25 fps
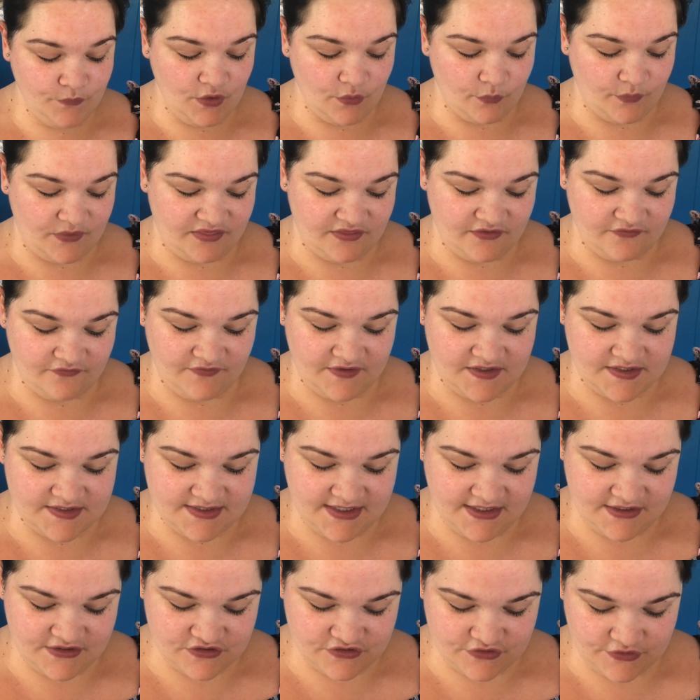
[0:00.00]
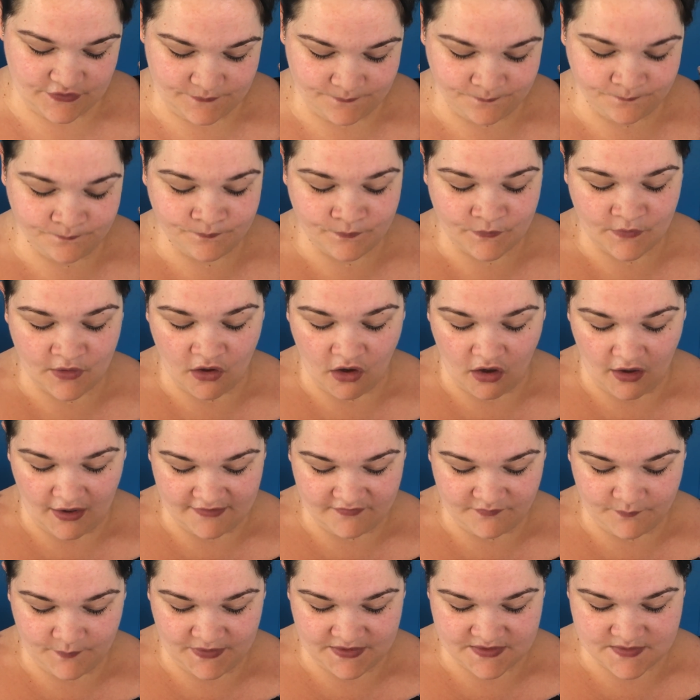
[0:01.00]
with the foundation.
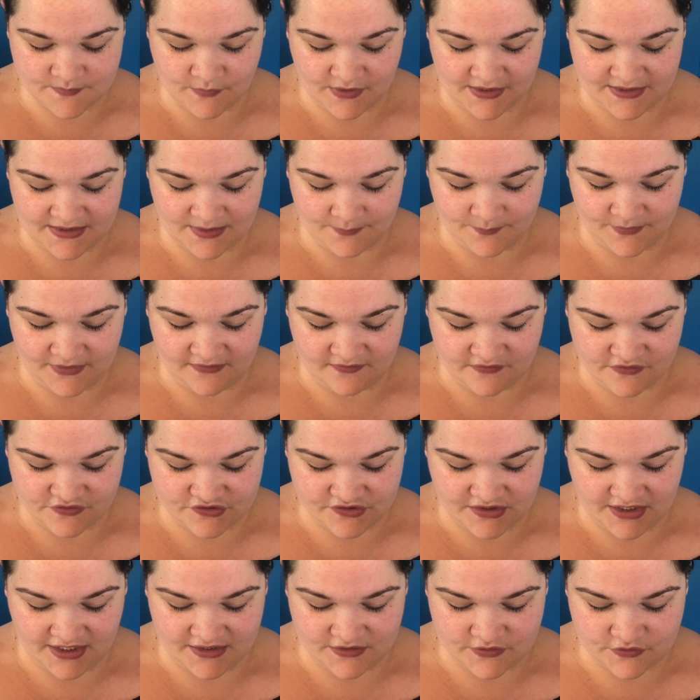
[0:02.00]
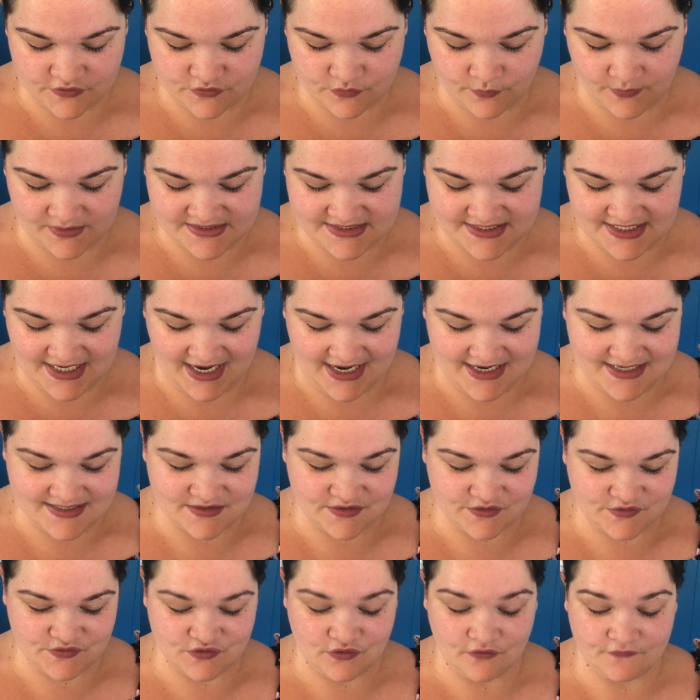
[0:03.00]
I've picked mine up in the shade 28
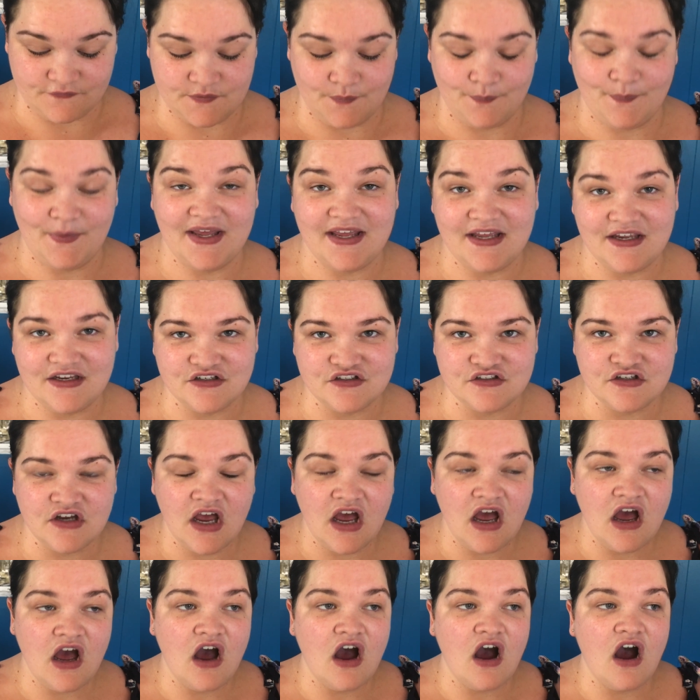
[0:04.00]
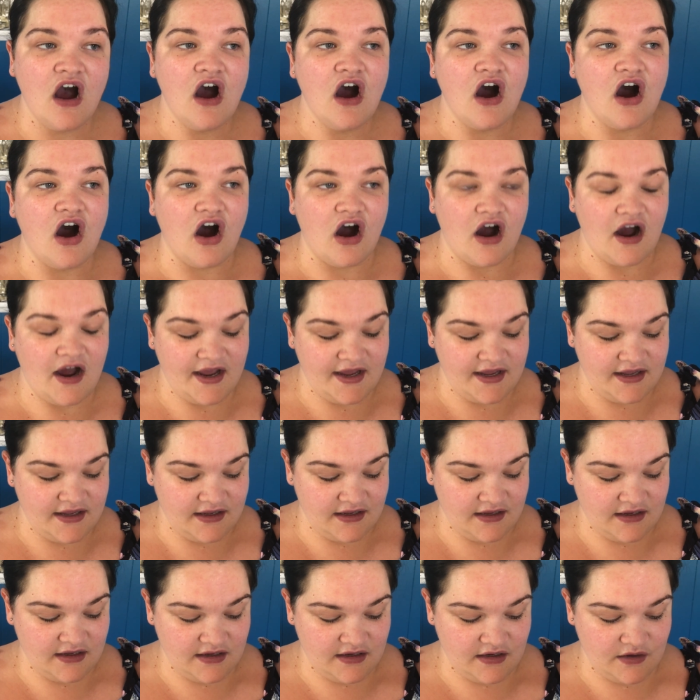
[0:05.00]
Soft Beige.
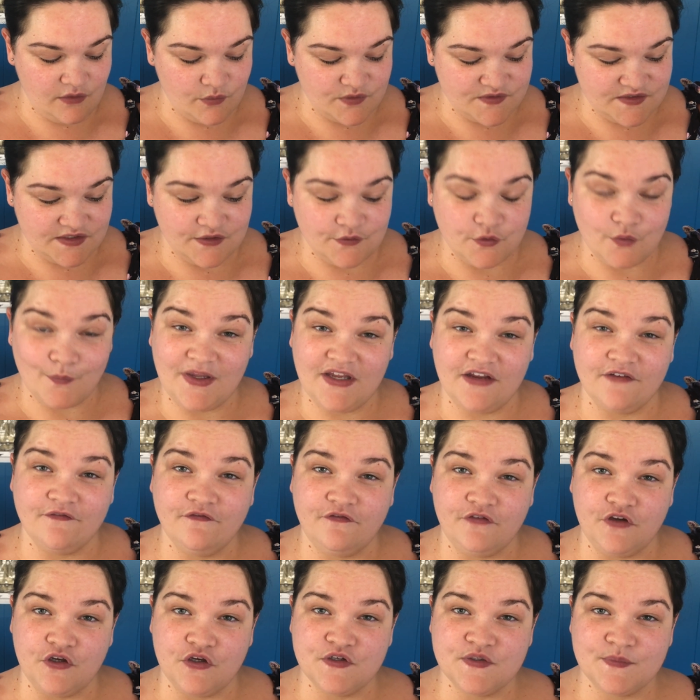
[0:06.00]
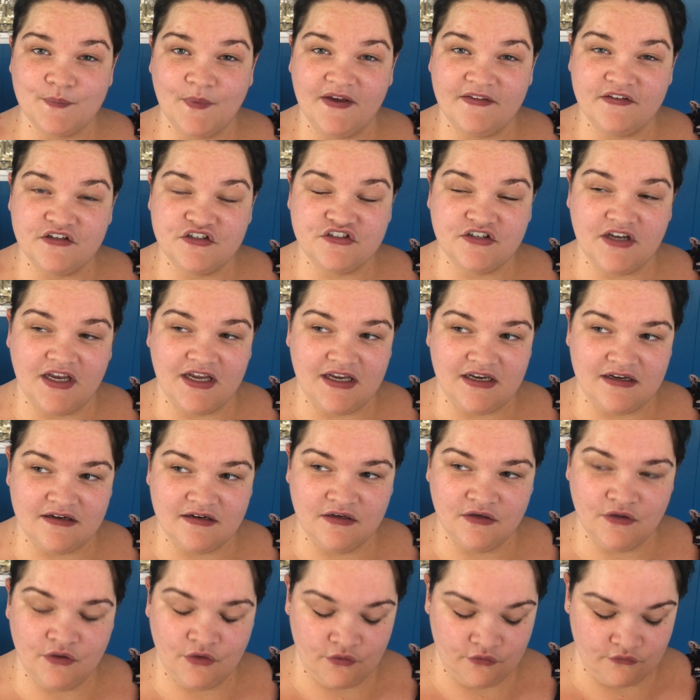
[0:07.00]
I was a little bit confused by the shade
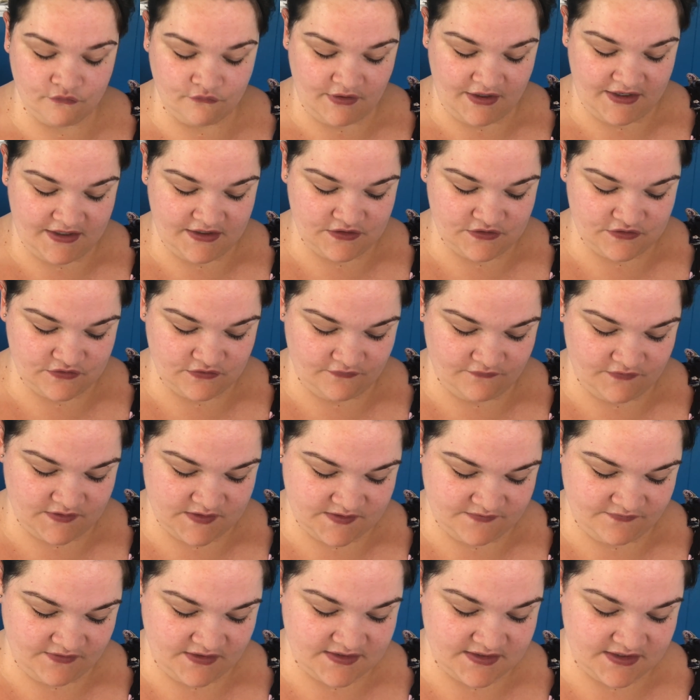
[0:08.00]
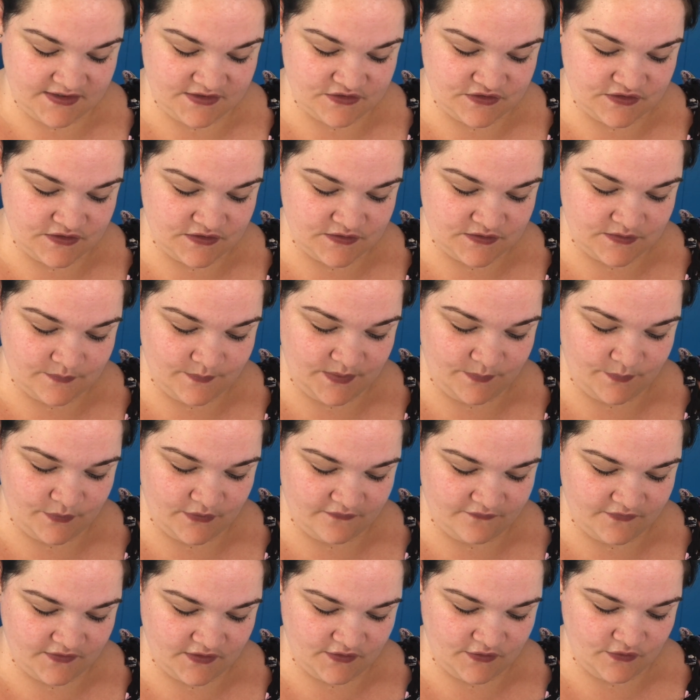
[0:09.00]
range of this foundation, to be
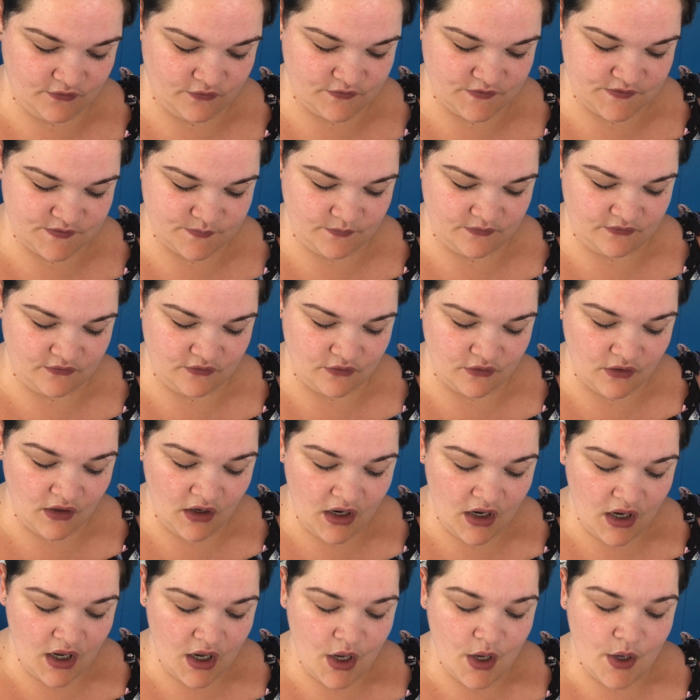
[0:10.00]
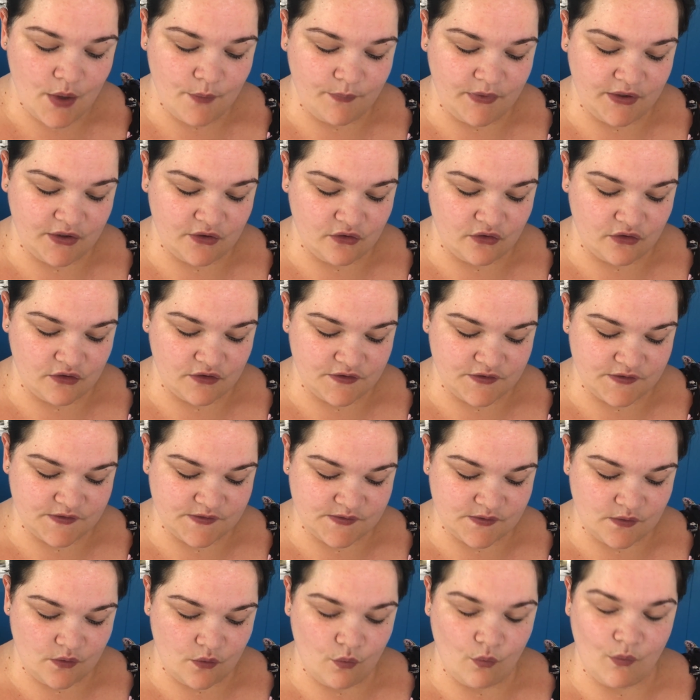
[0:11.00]
perfectly honest with you,
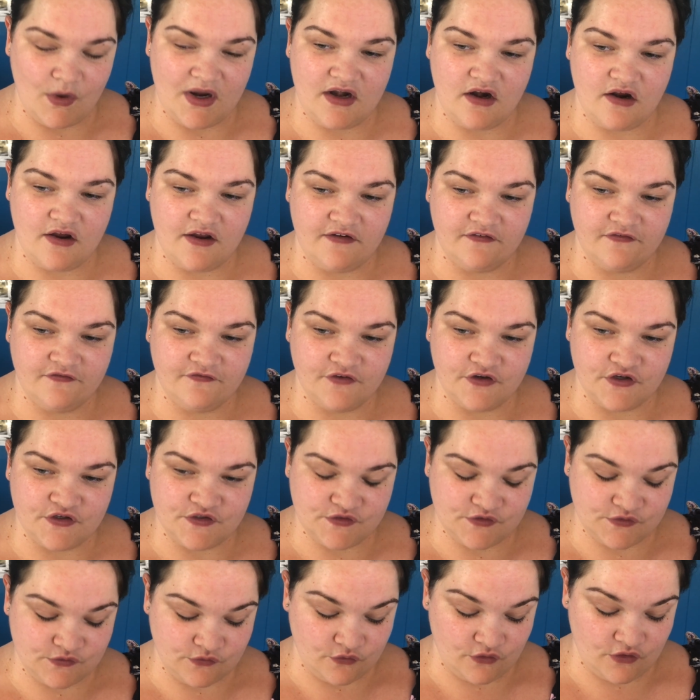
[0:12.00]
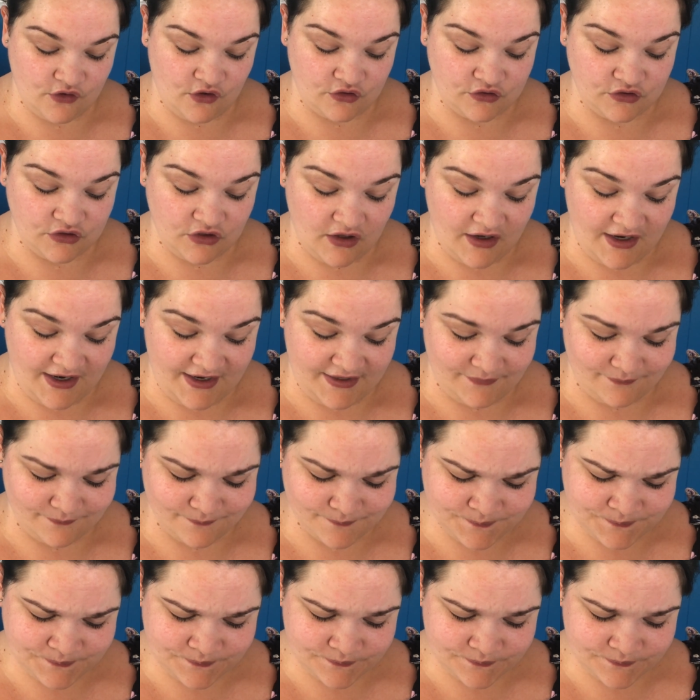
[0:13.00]
because when I first saw it online,